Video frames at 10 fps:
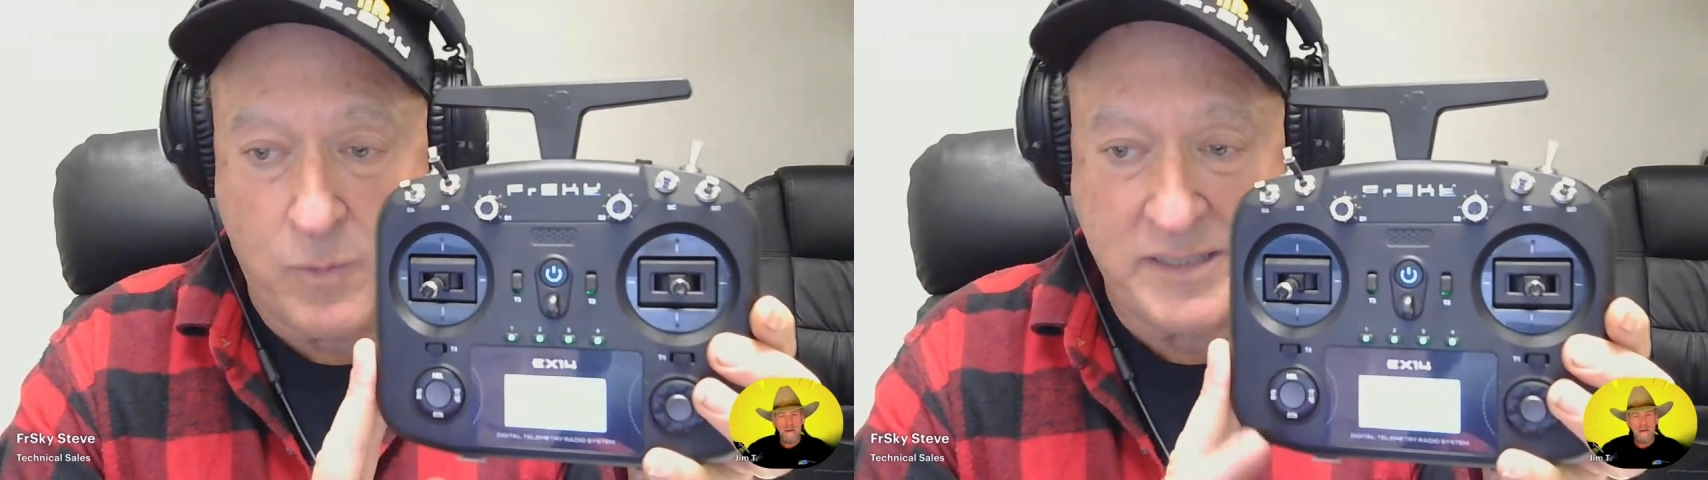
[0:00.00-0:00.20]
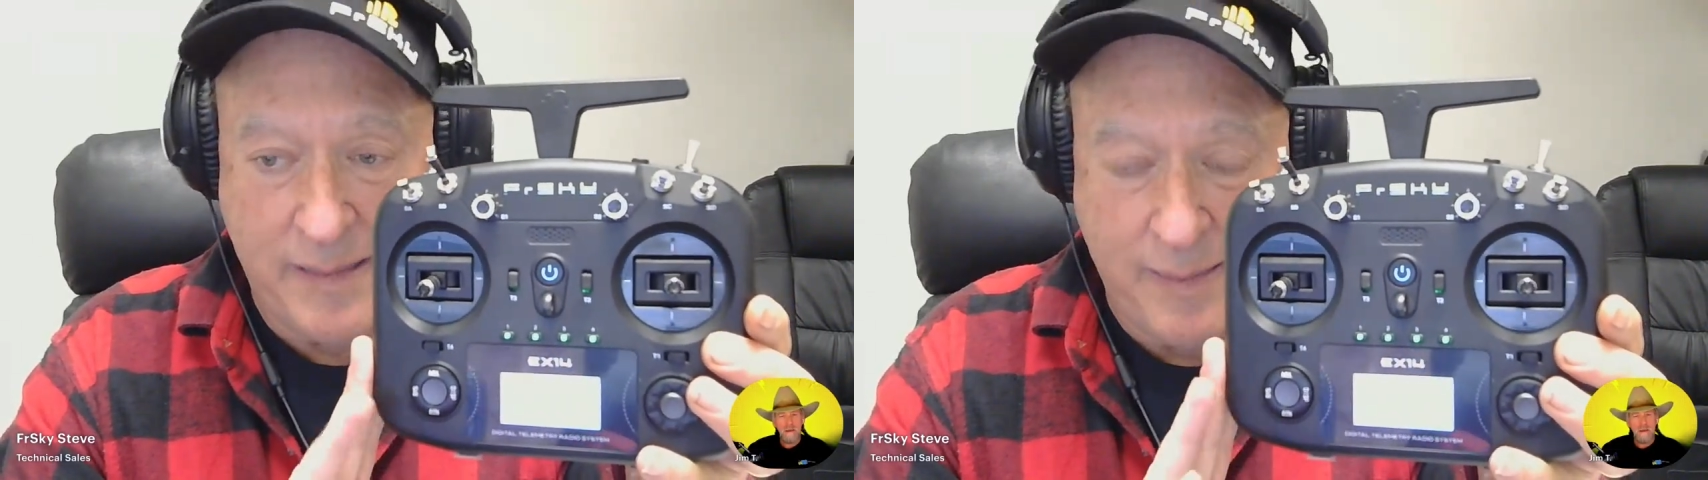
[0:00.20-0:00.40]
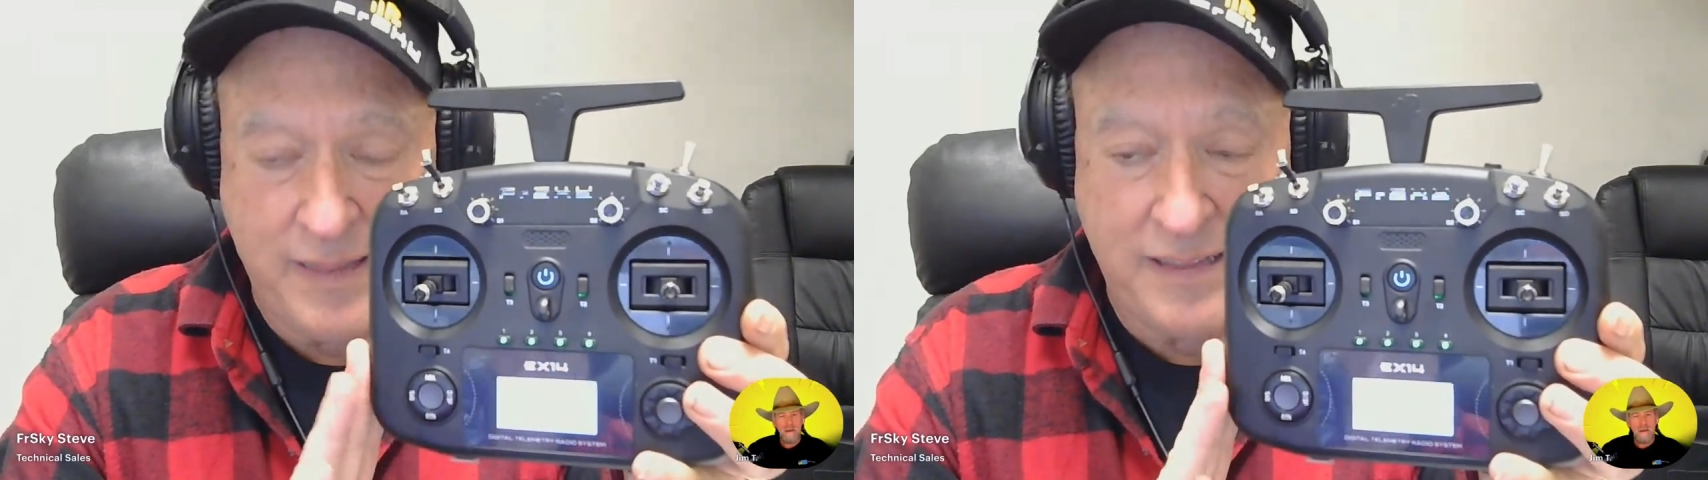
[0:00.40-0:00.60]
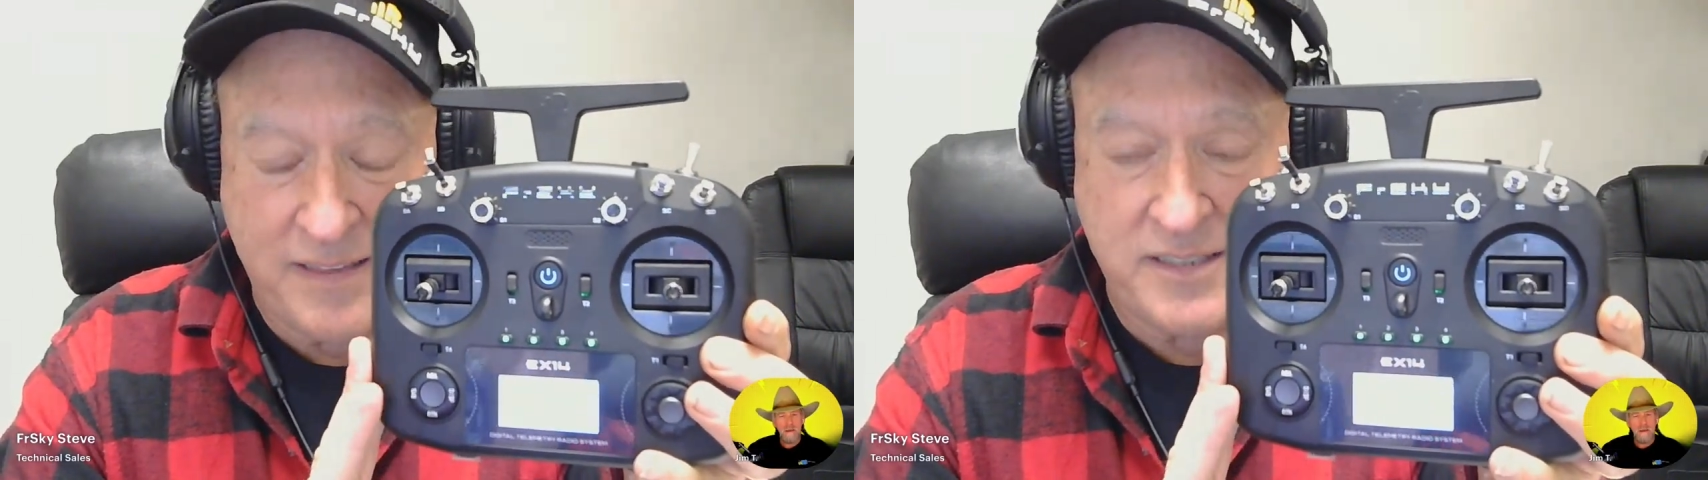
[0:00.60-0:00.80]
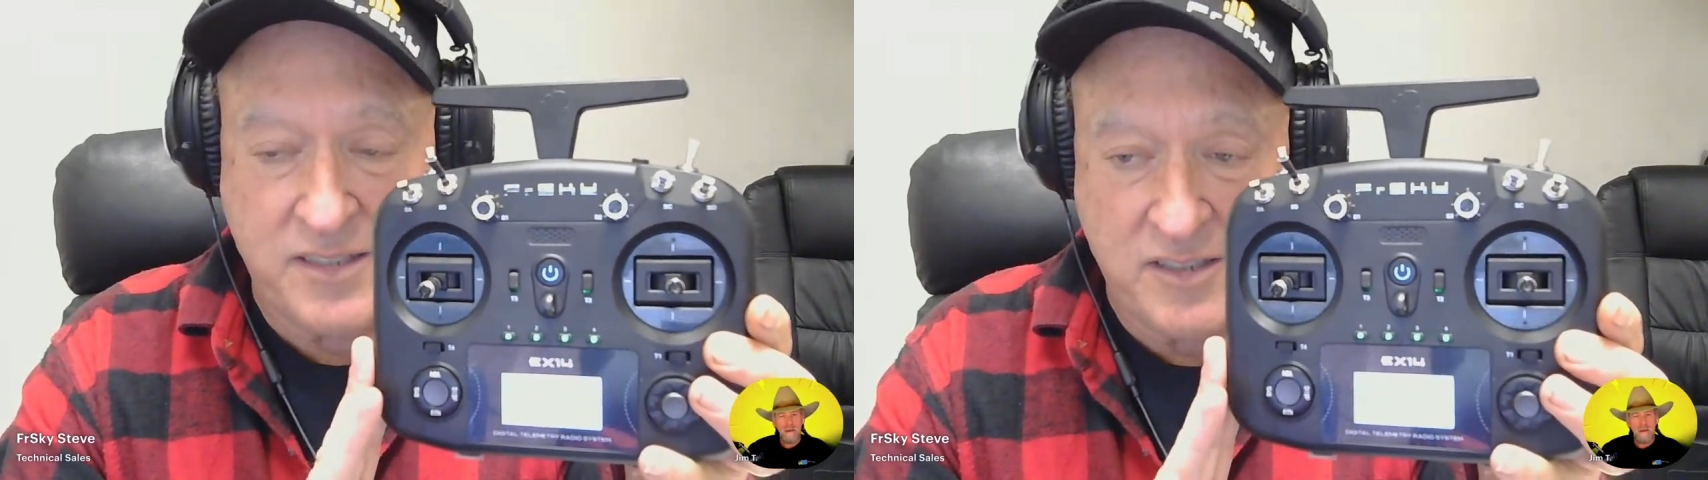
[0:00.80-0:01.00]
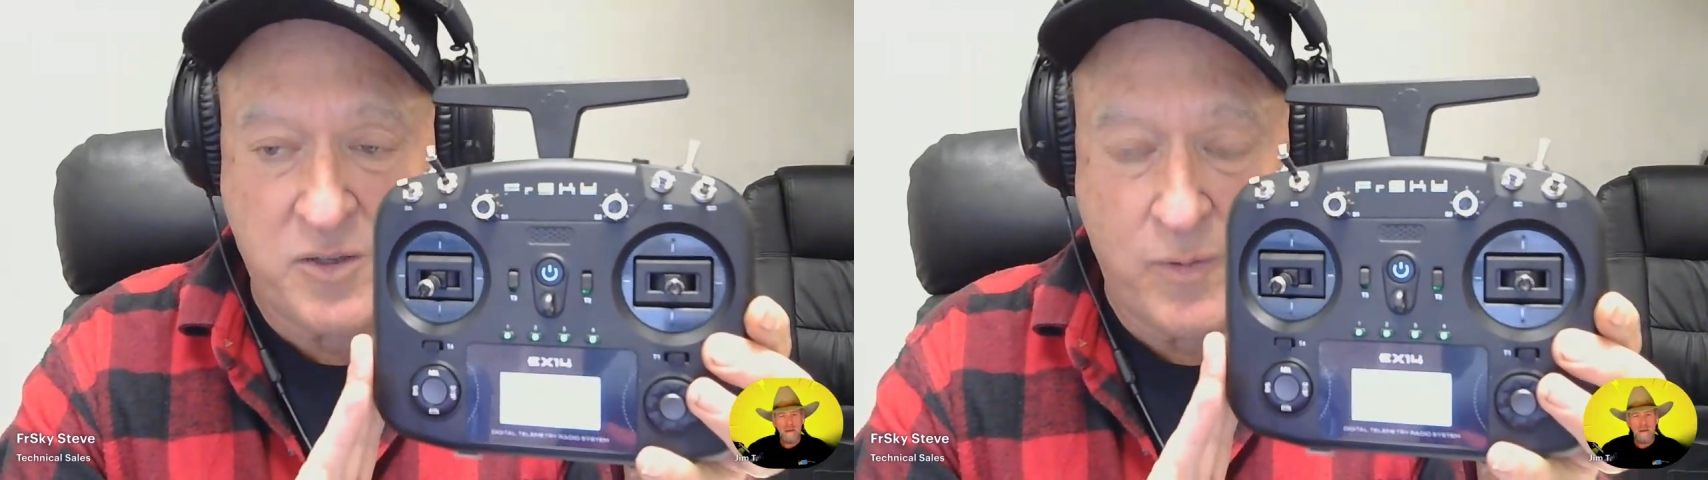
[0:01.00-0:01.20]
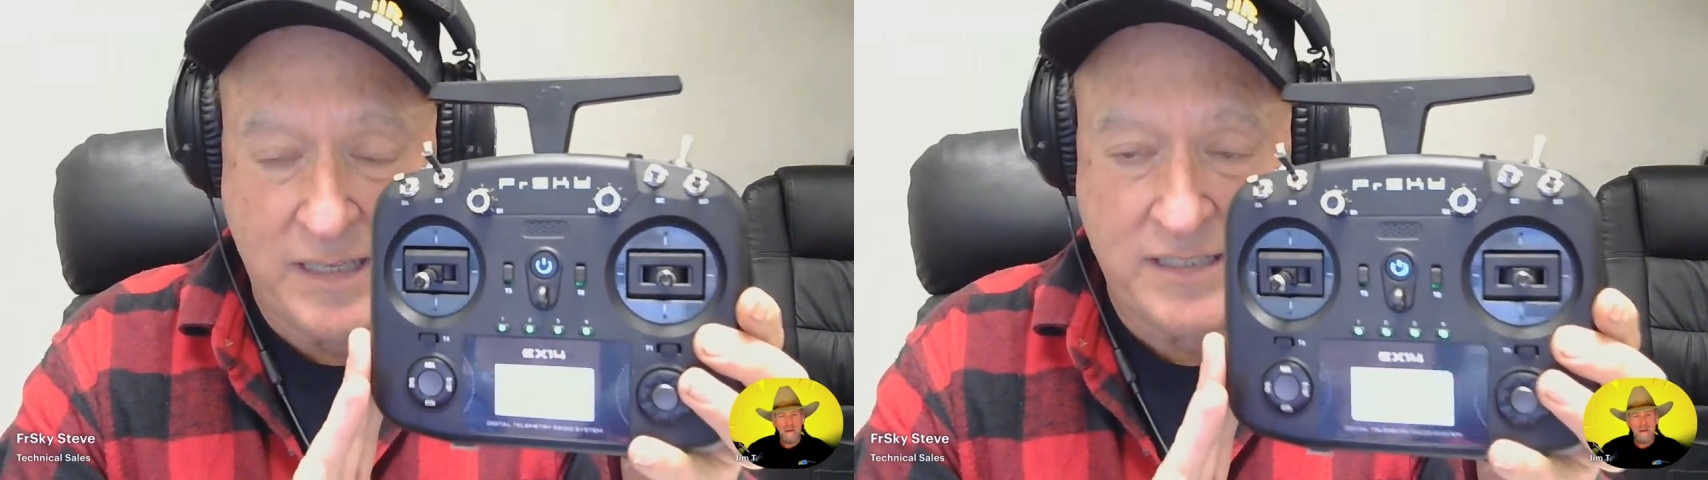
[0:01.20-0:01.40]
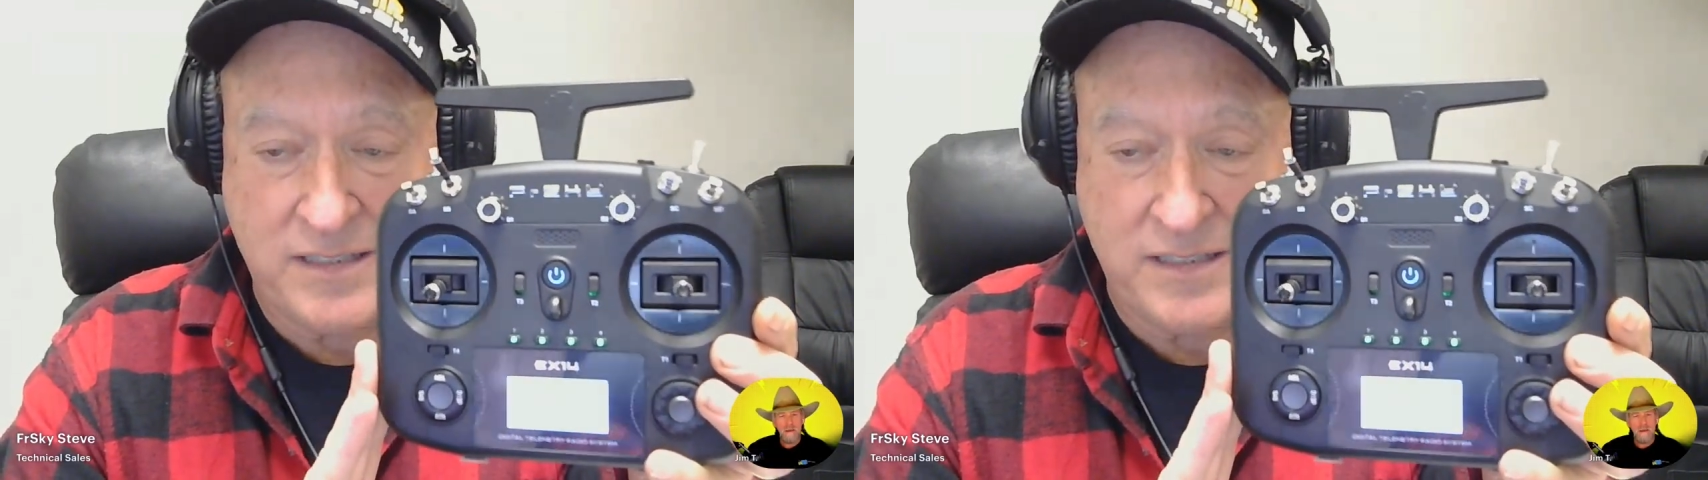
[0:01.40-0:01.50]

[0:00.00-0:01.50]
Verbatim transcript: which I think this is going